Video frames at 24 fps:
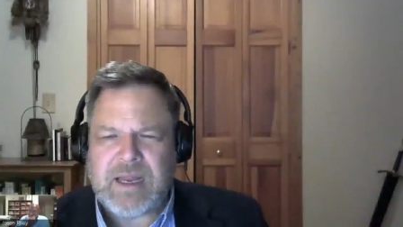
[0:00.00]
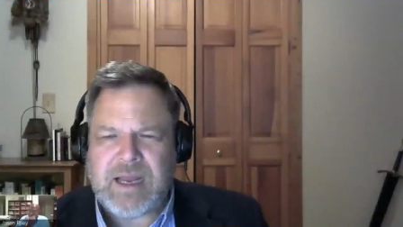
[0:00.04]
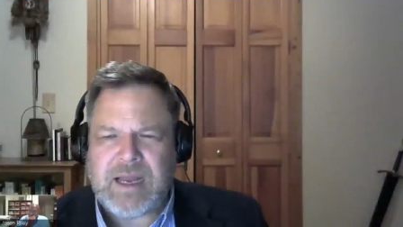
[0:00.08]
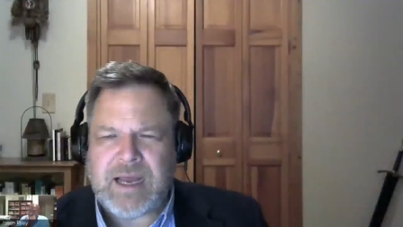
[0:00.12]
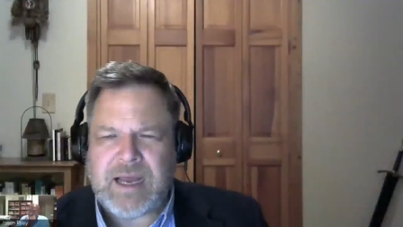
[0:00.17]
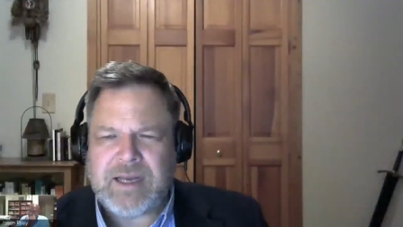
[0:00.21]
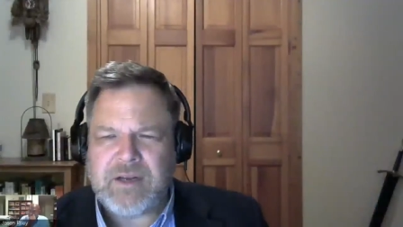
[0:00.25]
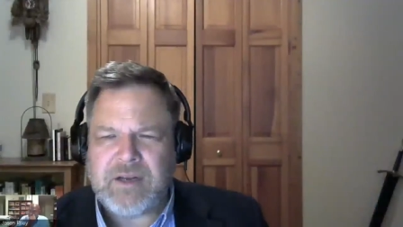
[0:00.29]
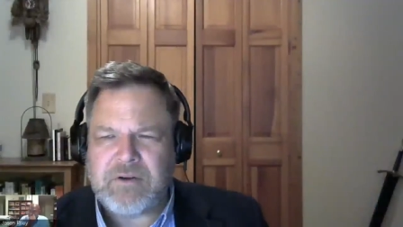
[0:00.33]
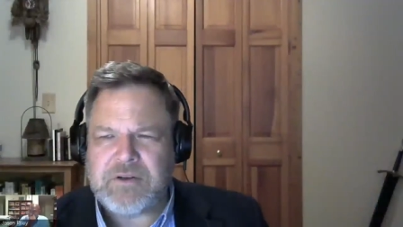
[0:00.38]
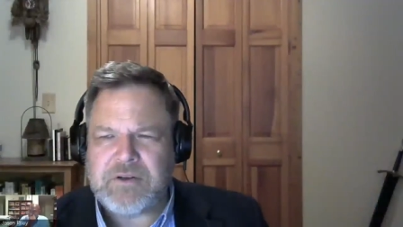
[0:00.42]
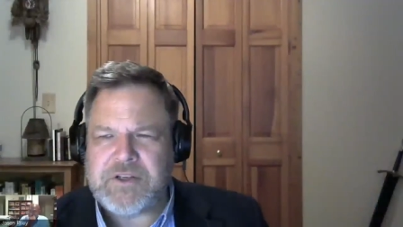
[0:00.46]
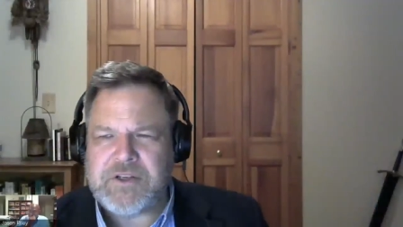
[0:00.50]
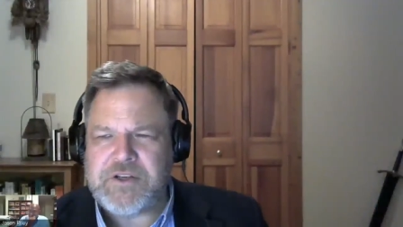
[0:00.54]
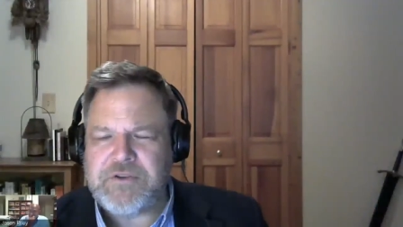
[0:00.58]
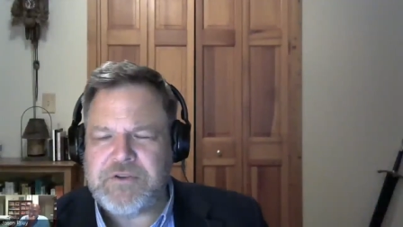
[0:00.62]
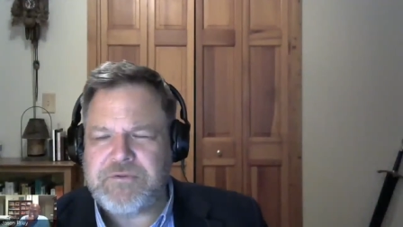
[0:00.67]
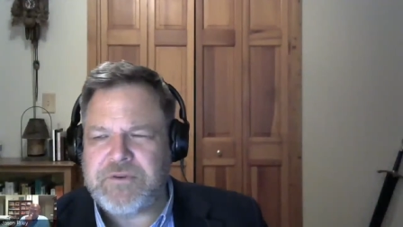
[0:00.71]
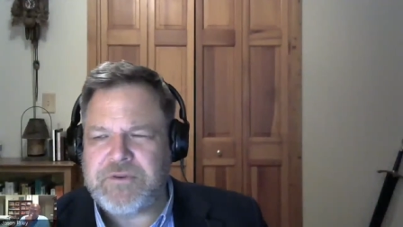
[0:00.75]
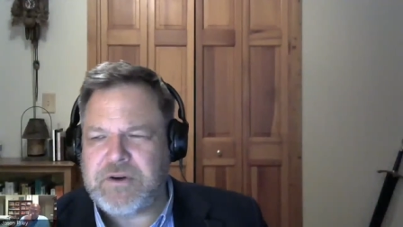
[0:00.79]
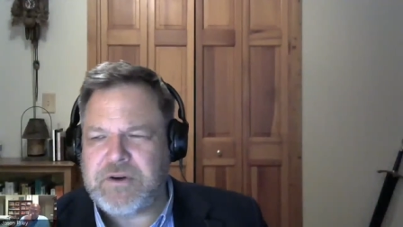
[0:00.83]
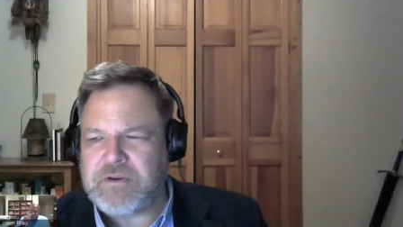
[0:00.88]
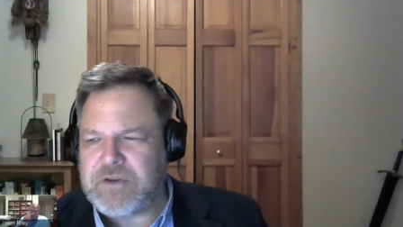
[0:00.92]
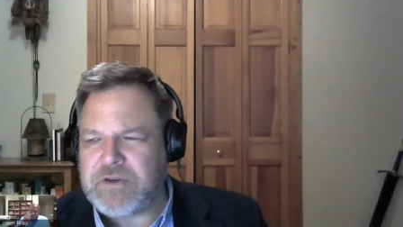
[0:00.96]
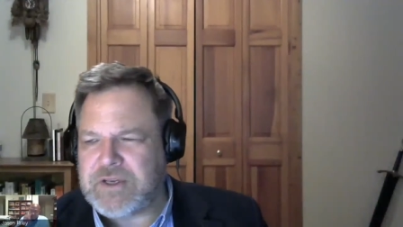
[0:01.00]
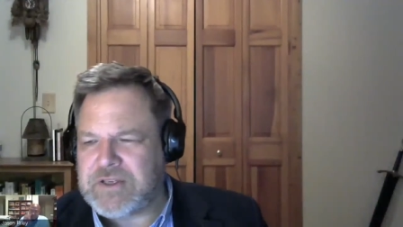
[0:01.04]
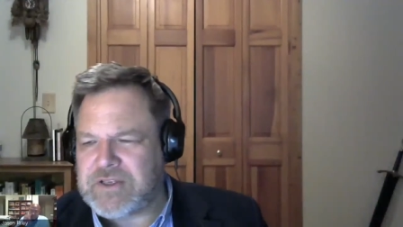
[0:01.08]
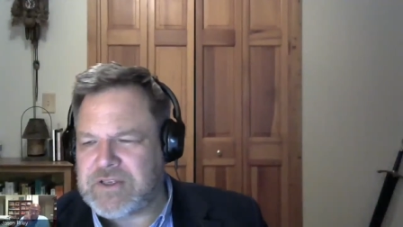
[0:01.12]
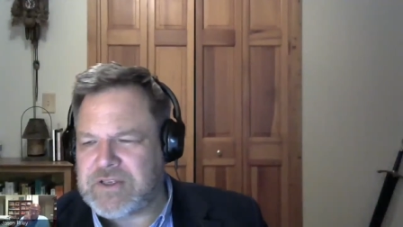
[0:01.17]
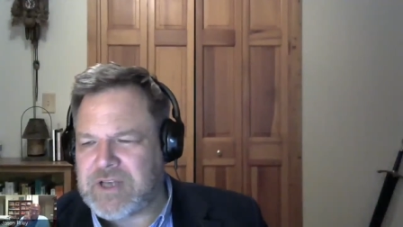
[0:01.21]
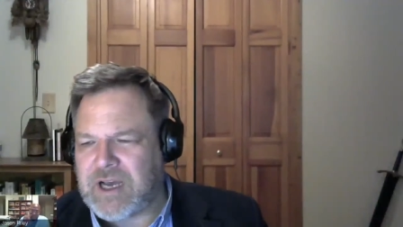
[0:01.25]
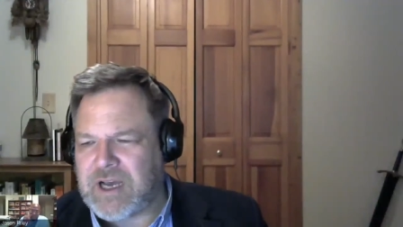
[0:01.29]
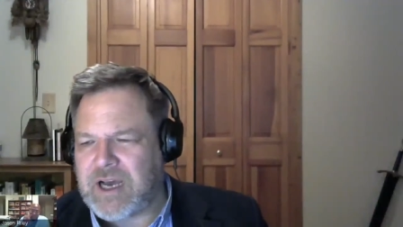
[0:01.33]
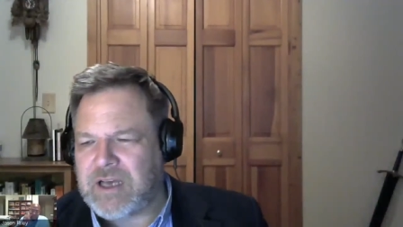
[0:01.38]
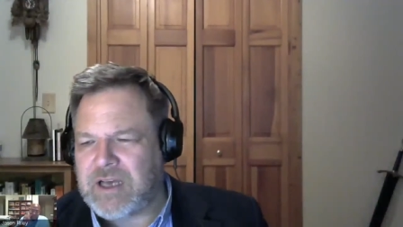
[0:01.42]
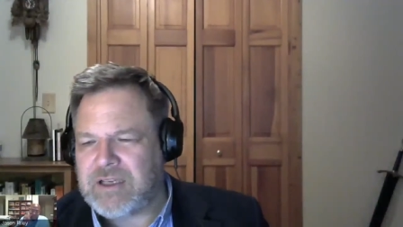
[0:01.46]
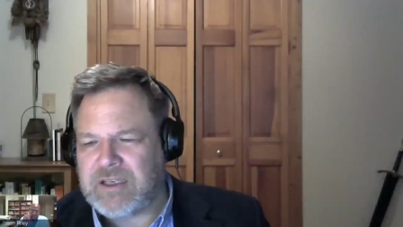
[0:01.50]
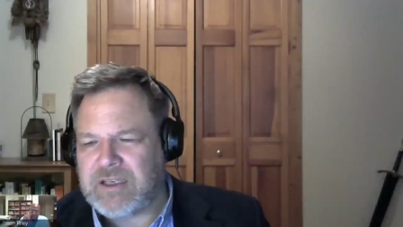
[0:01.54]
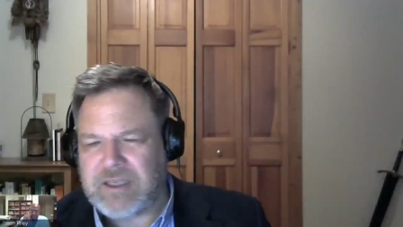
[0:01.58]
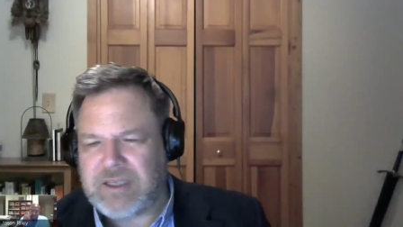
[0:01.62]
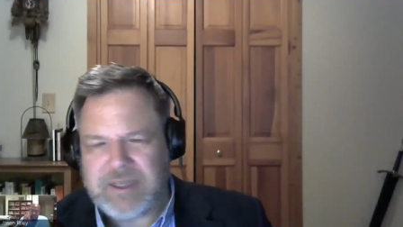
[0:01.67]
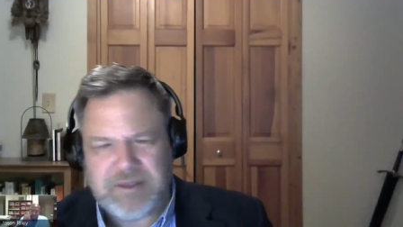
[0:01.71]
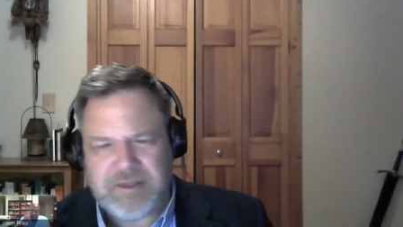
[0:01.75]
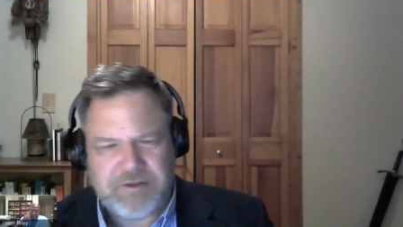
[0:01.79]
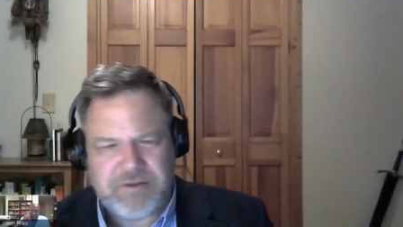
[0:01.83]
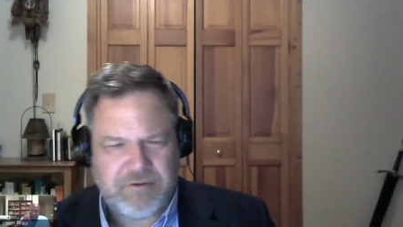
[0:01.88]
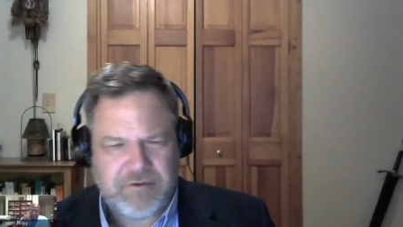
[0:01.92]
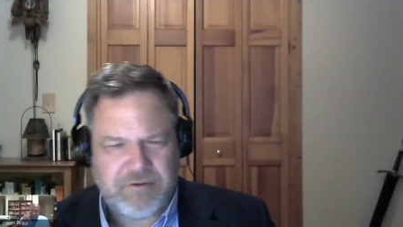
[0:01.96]
I noticed you focused on
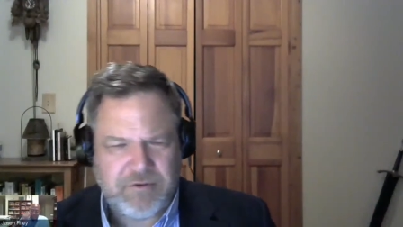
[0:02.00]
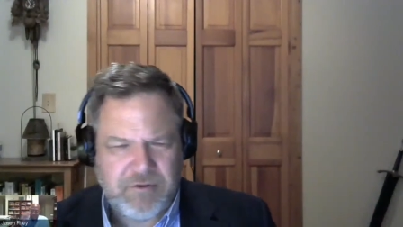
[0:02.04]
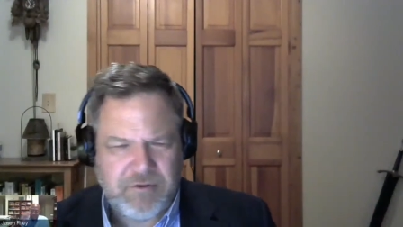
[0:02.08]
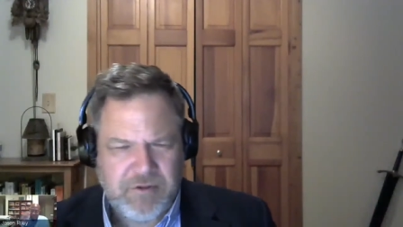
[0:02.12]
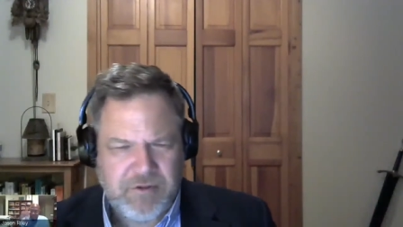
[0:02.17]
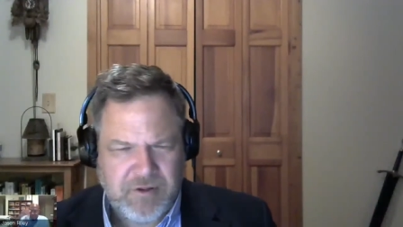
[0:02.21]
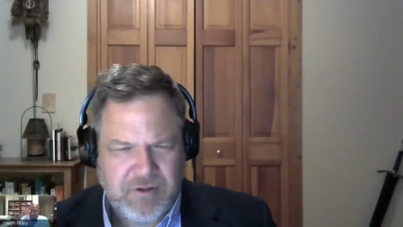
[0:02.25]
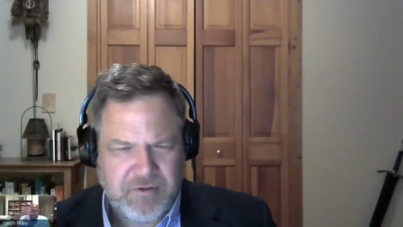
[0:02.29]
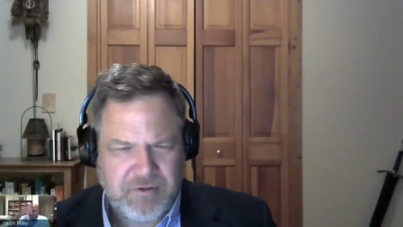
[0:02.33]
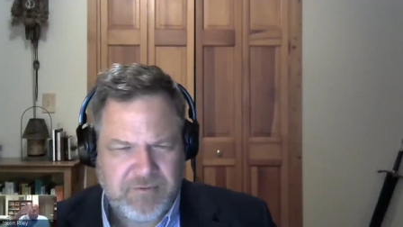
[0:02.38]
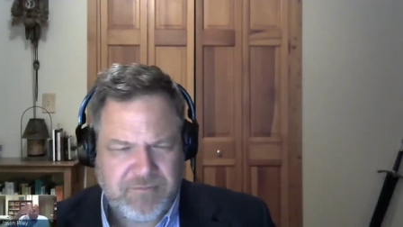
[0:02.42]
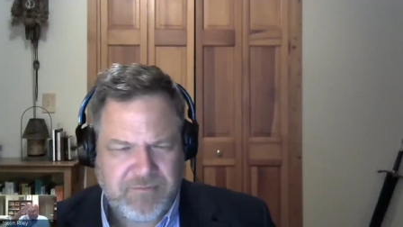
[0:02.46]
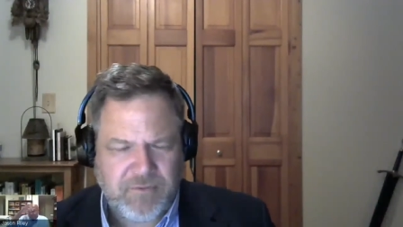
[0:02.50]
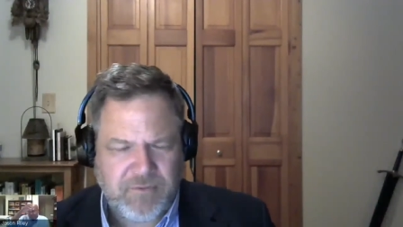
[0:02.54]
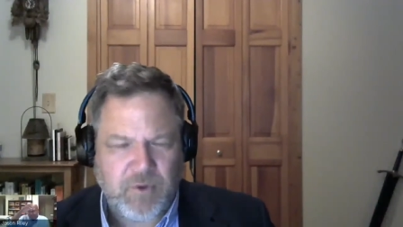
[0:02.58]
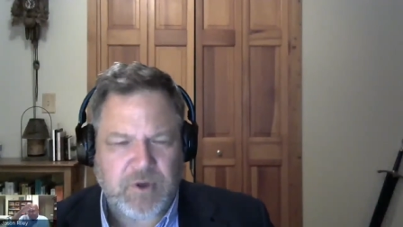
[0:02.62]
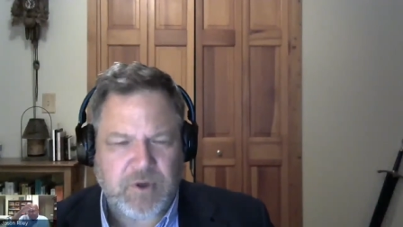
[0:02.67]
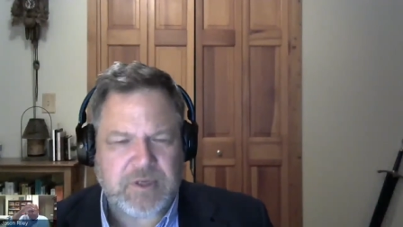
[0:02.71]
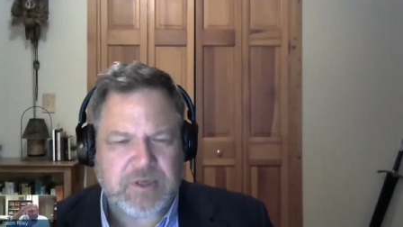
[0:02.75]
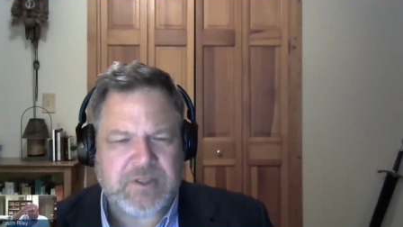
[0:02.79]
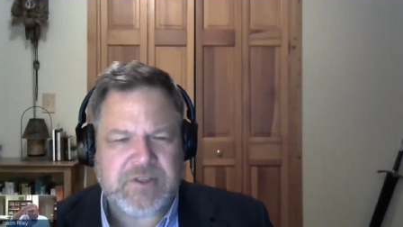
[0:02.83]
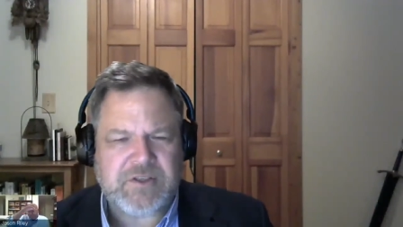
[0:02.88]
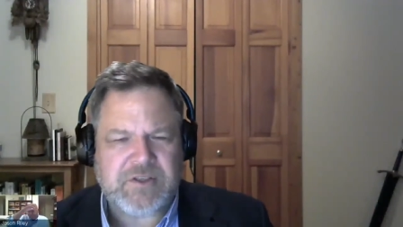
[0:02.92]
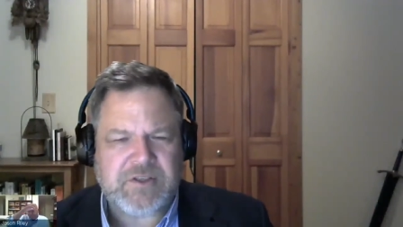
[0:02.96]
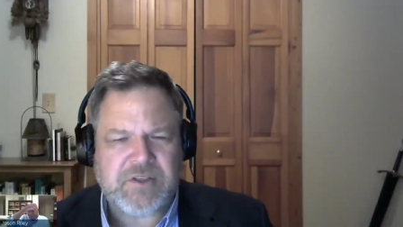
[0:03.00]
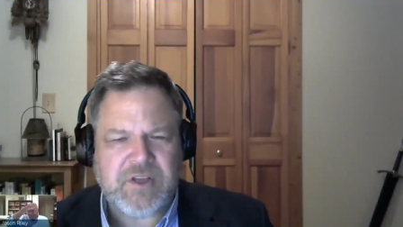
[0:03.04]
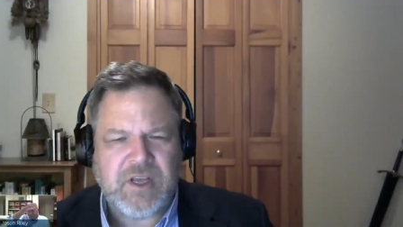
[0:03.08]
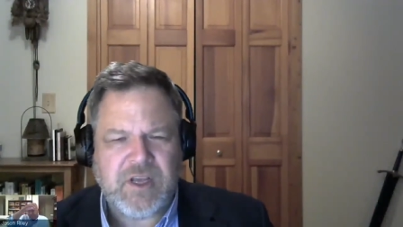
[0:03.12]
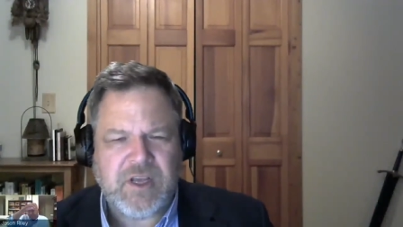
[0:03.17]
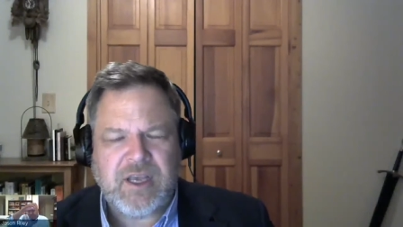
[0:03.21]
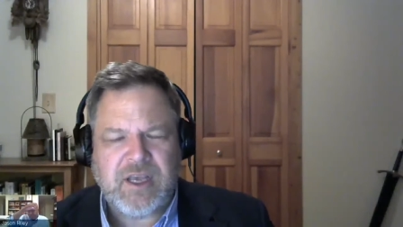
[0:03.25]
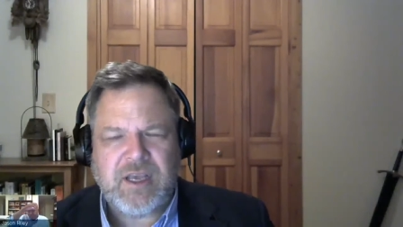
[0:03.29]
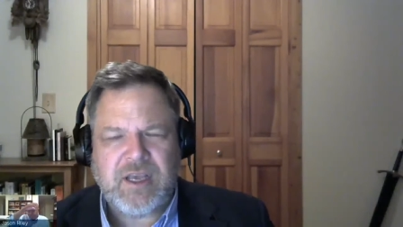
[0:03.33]
lethal force,